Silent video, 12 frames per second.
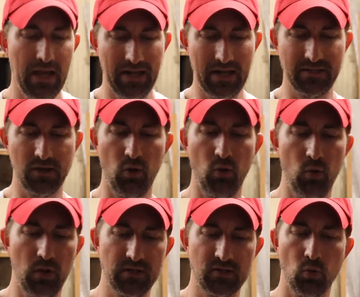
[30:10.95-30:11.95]
and I don't
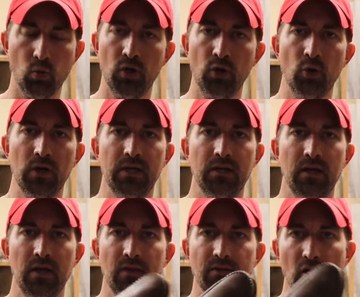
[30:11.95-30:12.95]
want to ruin
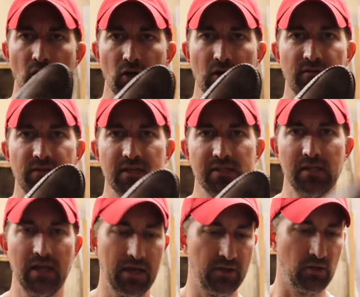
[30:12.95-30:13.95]
the look of this
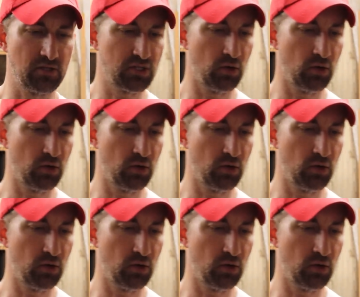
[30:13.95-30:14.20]
leather.